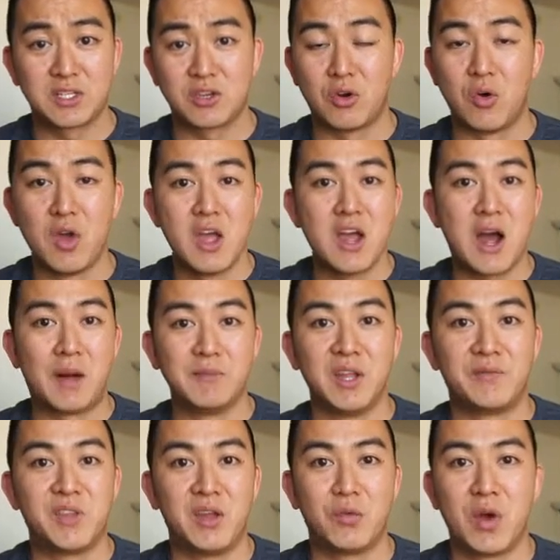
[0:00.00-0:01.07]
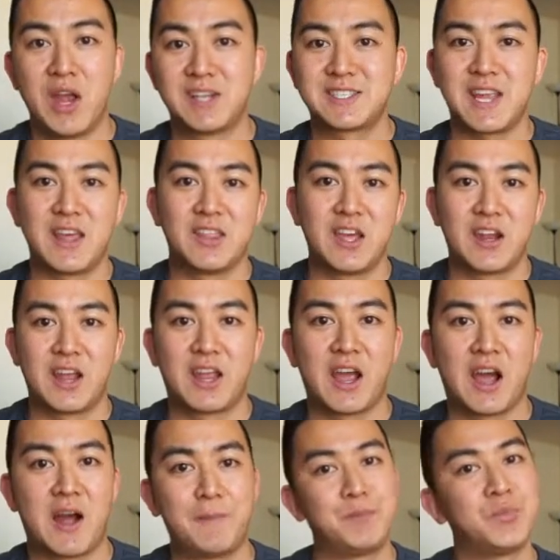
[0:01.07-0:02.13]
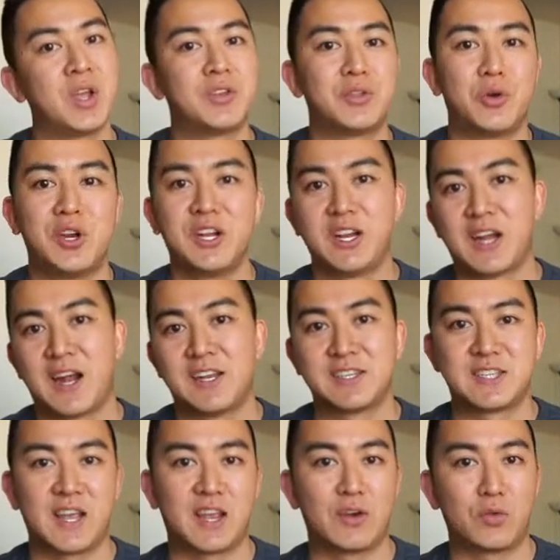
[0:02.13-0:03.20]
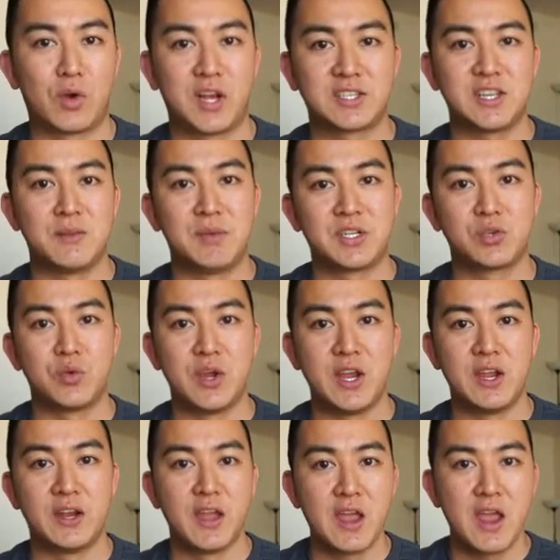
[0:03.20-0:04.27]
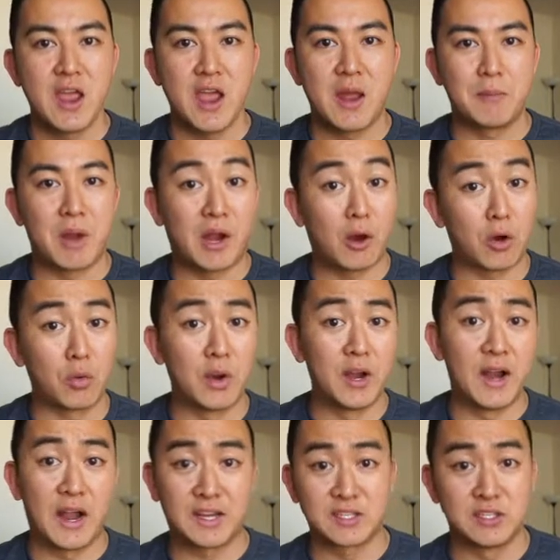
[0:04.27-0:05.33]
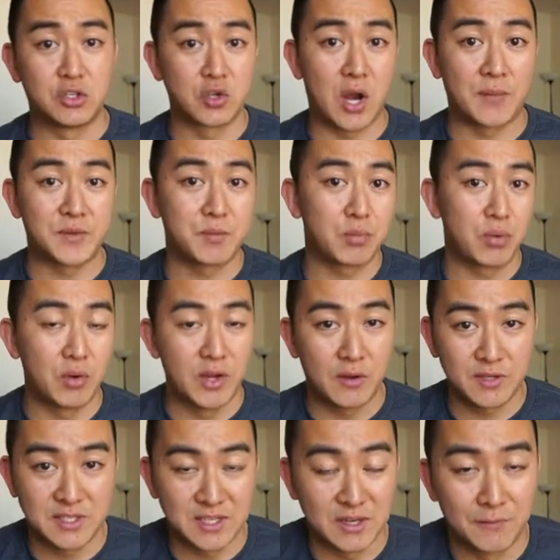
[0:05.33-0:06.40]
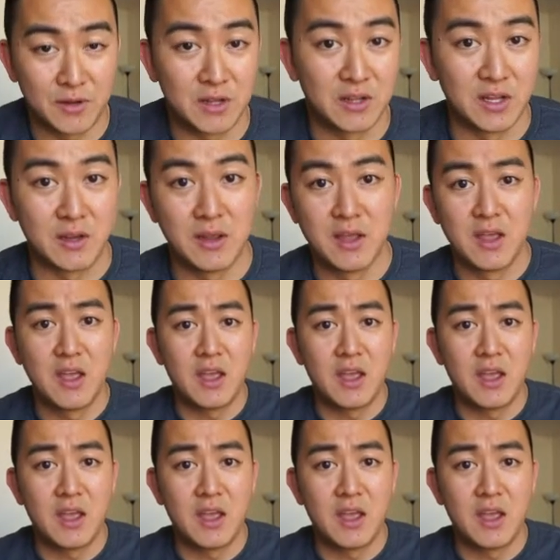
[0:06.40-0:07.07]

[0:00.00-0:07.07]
So I'm lifting weights and then I got 30 to 90 second rest in between and my heart rate actually drops pretty significantly